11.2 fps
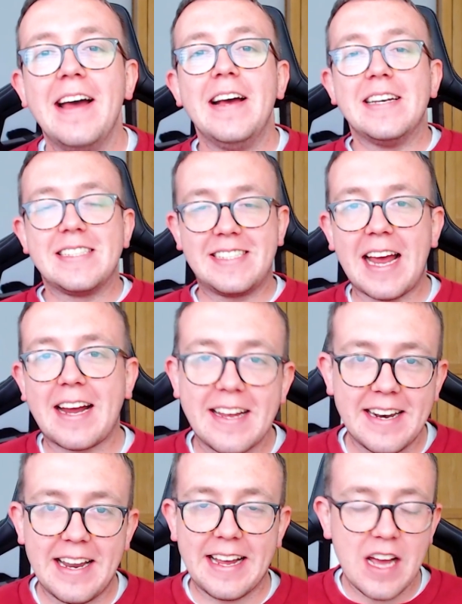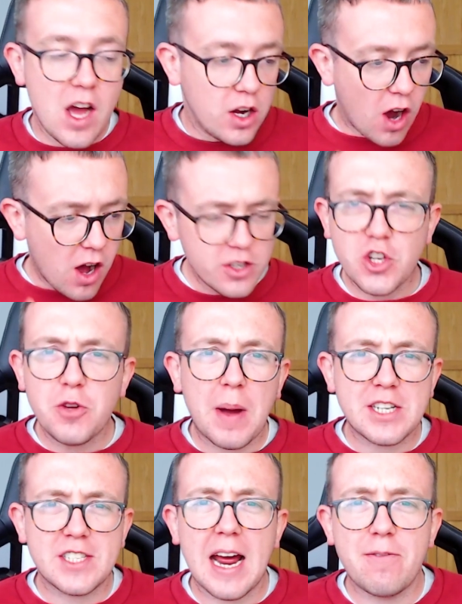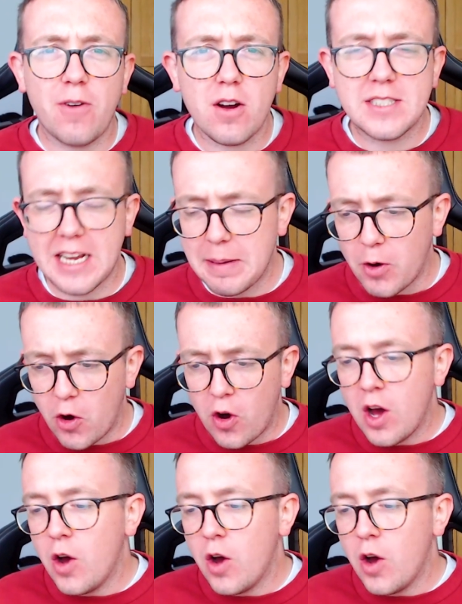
Secondly, can't do match day vlogs anymore.